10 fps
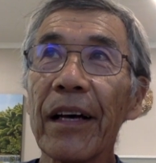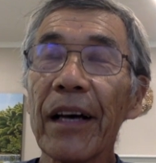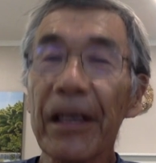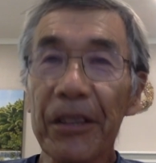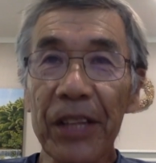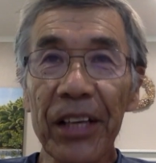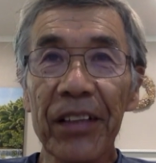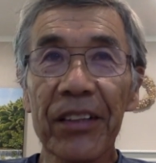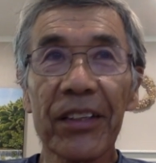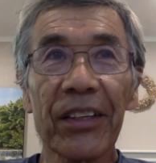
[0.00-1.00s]
I click,
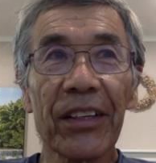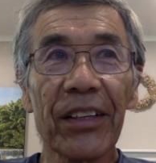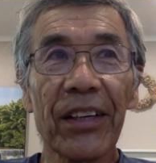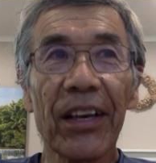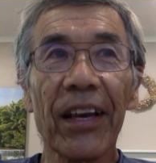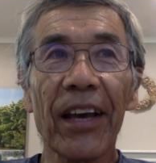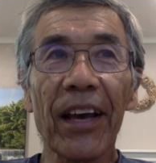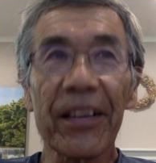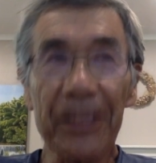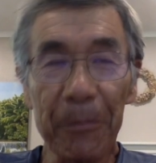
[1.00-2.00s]

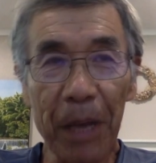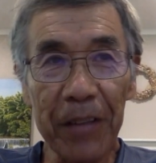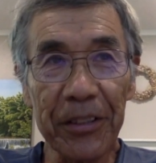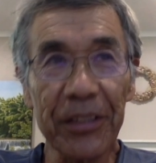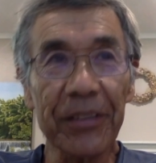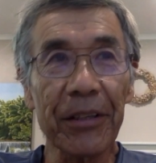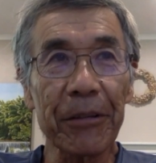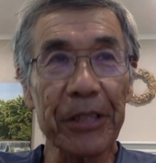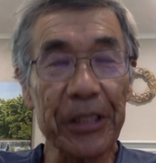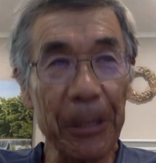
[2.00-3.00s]
as imagined, there
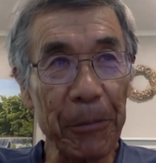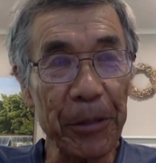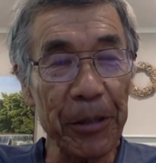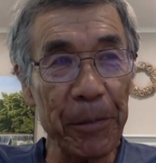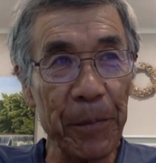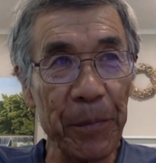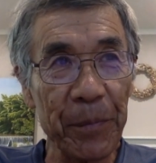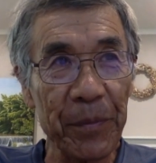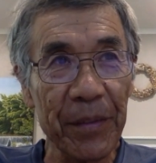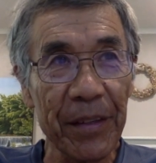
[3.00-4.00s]
was a summary,
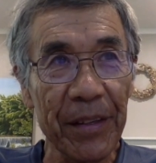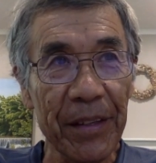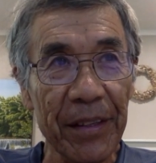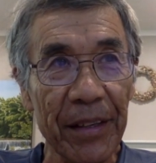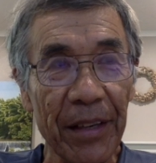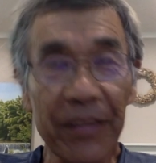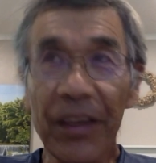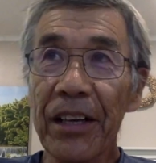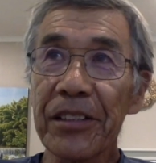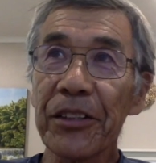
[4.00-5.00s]
and they
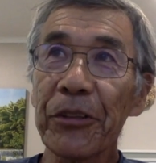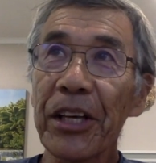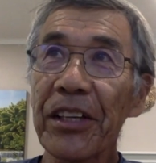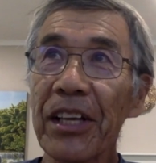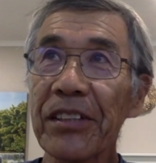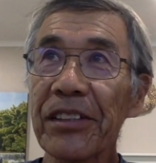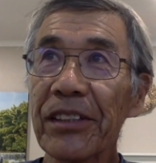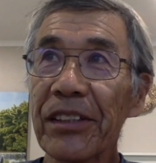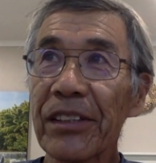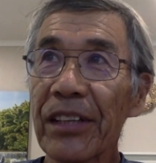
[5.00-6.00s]
ask, you can ask
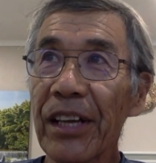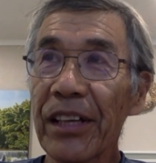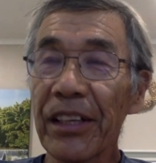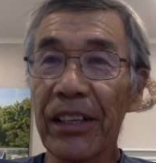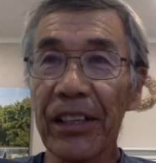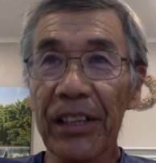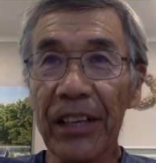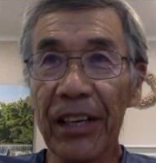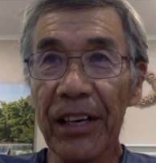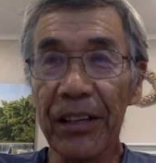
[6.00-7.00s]
any
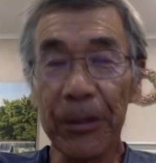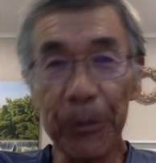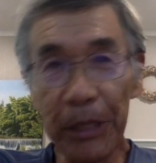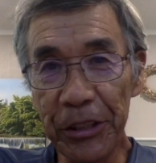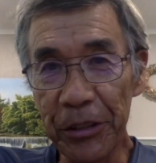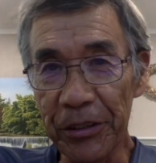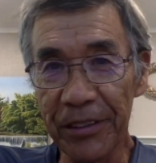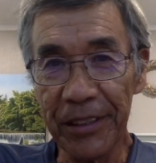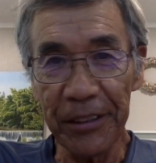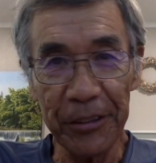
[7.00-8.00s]
other question,
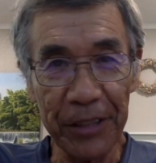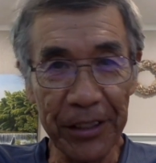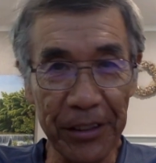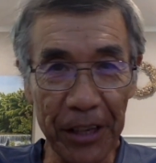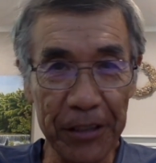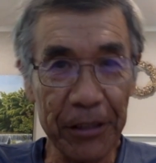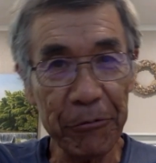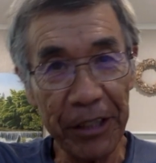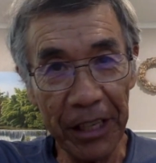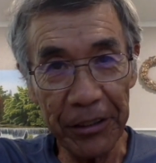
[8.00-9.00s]
and you get the answer
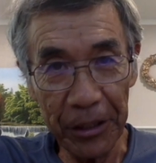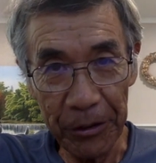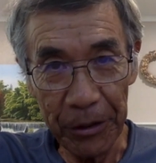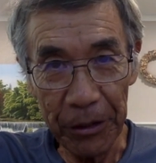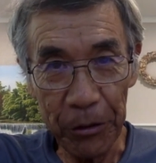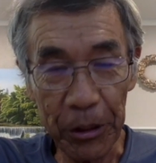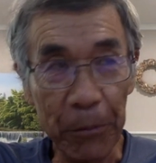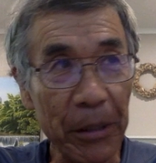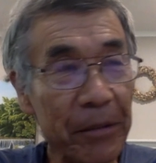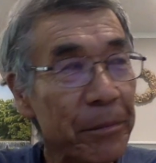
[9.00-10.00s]
related to the
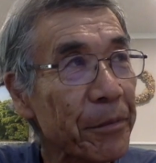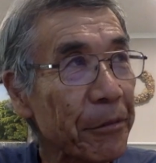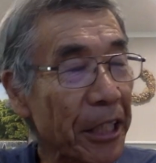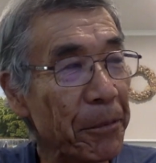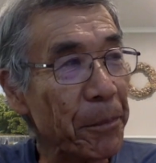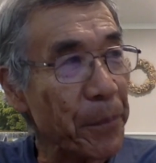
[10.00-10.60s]
document, right?